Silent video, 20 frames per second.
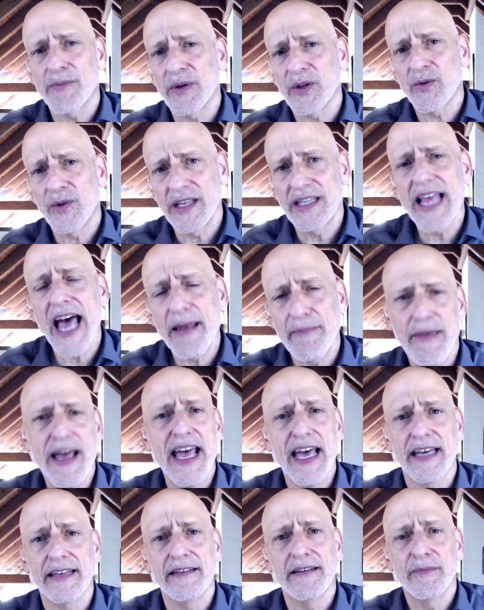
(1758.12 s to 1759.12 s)
between that
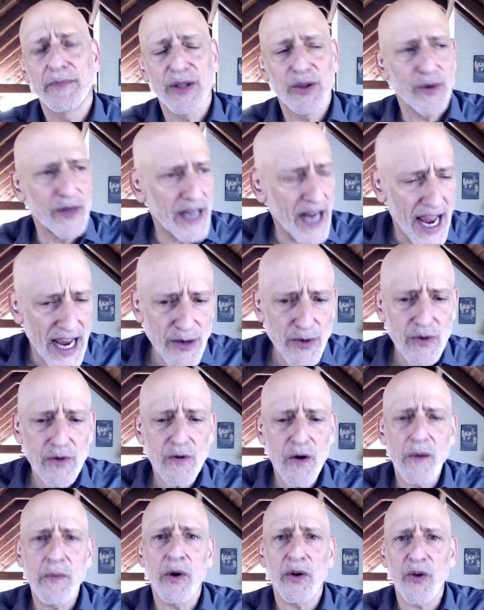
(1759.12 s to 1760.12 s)
man between
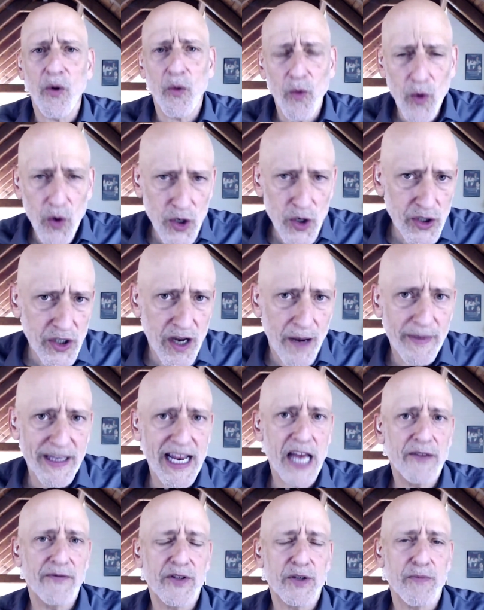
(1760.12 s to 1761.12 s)
Andrew Cuomo, the words
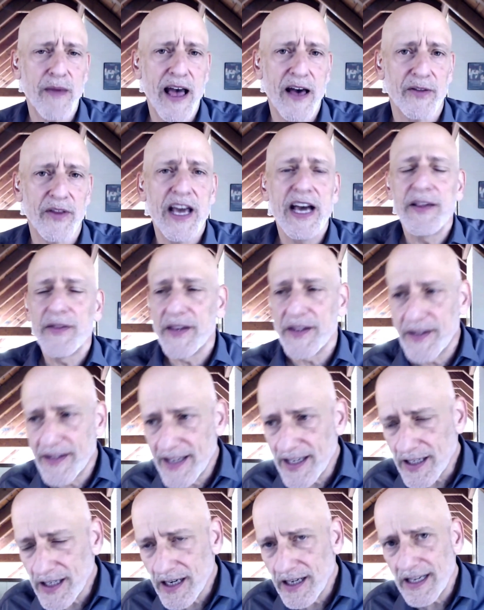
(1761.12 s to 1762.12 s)
coming out of his mouth, the
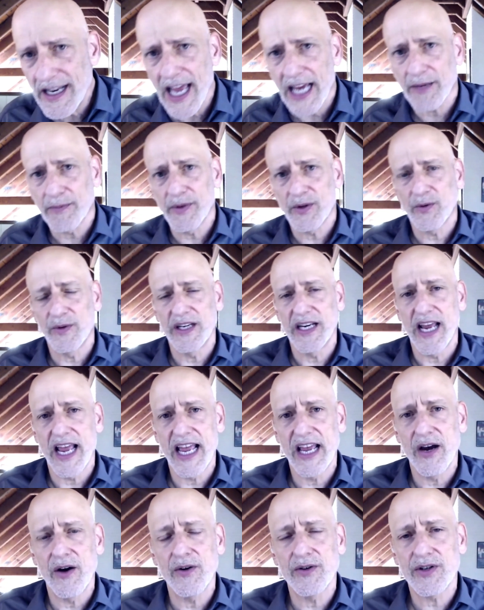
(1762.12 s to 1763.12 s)
disconnect between
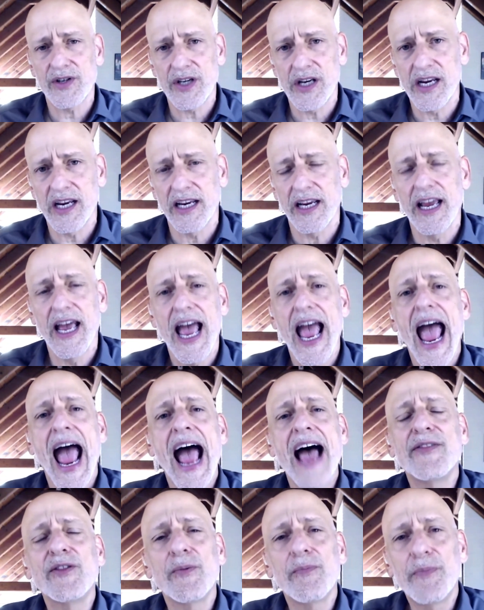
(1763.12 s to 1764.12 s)
AOC
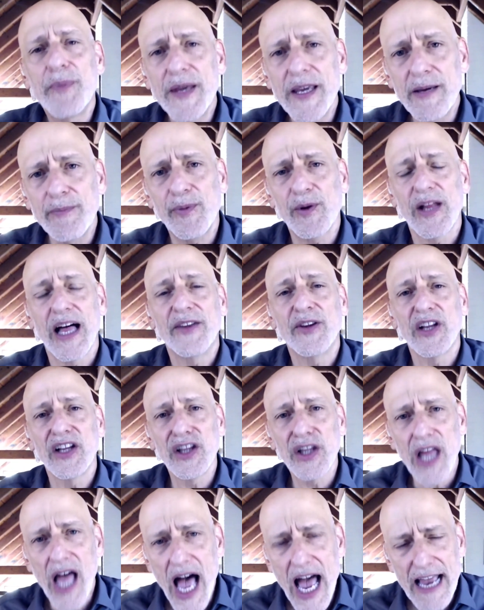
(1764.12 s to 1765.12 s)
and the people and the
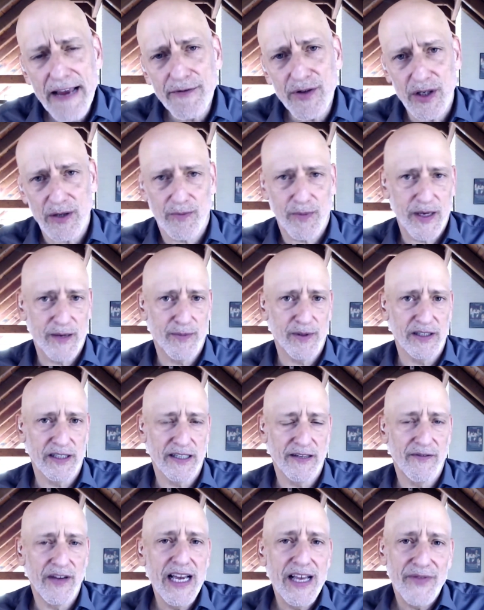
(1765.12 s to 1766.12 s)
lives that people
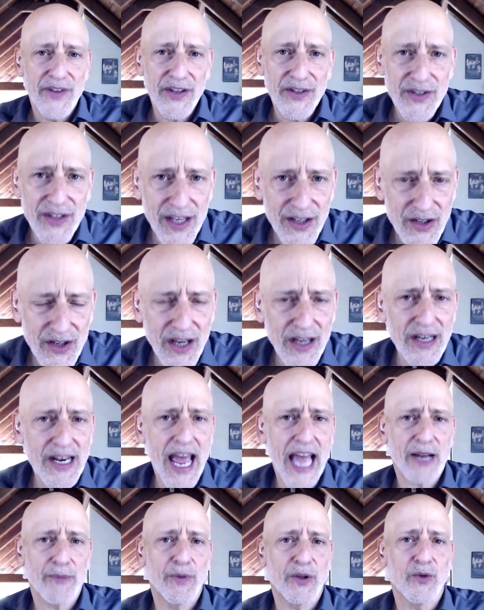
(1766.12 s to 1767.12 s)
live, the
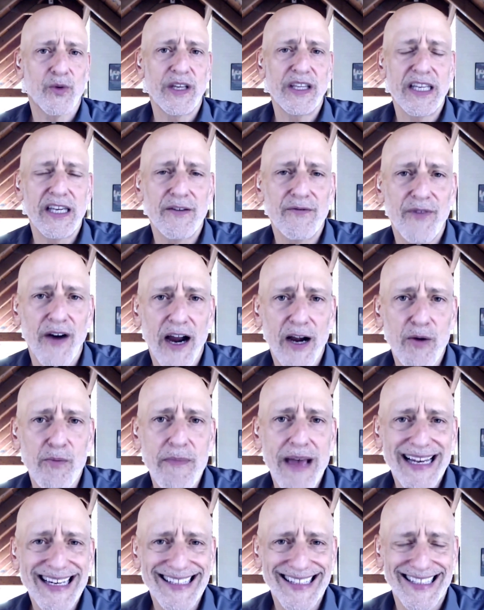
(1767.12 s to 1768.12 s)
disconnect between the
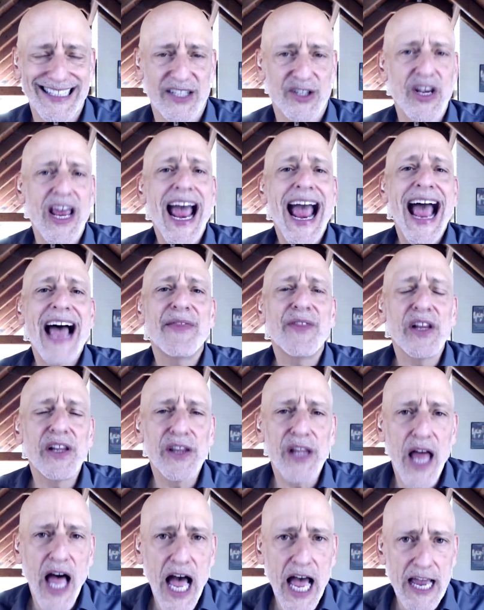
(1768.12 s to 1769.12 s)
environmentalists and the
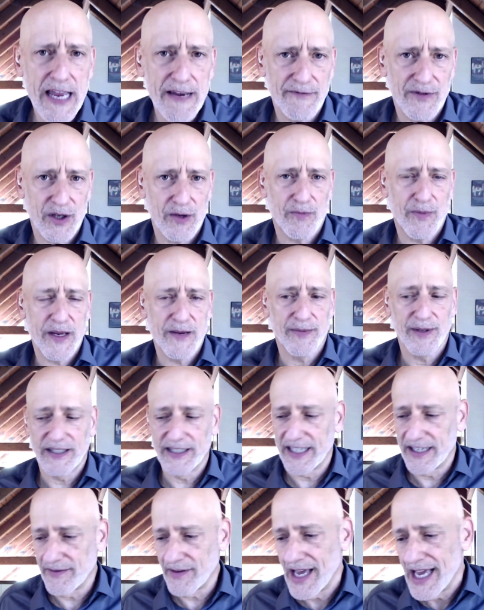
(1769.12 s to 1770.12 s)
lives that people
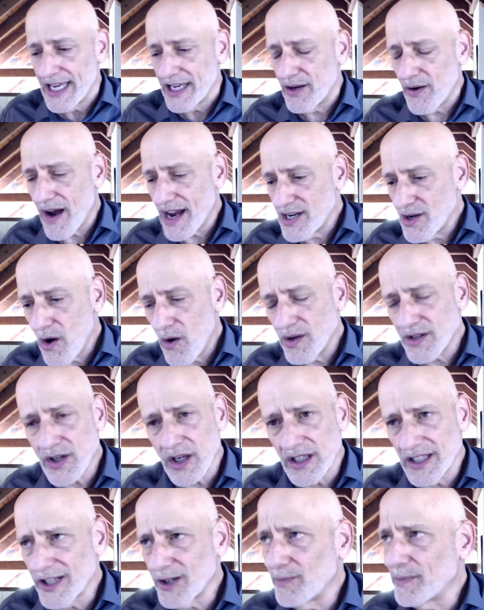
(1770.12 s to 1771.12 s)
live. You know, I know it's
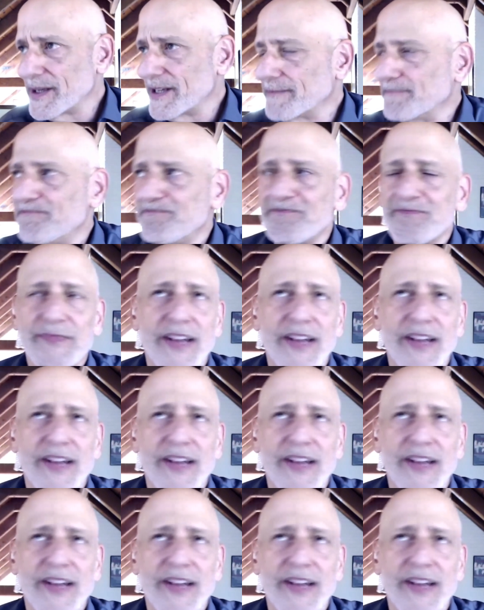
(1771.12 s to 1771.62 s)
a little bit